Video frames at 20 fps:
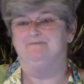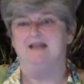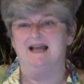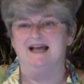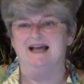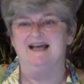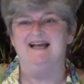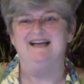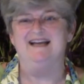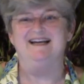
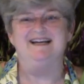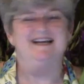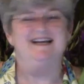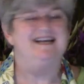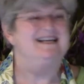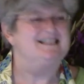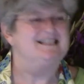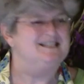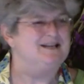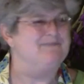And
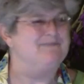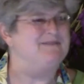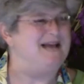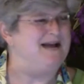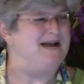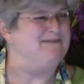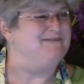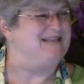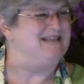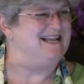
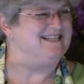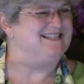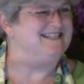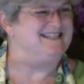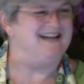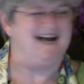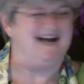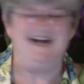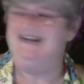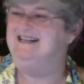sometimes that's
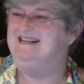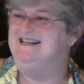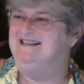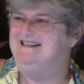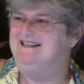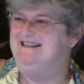not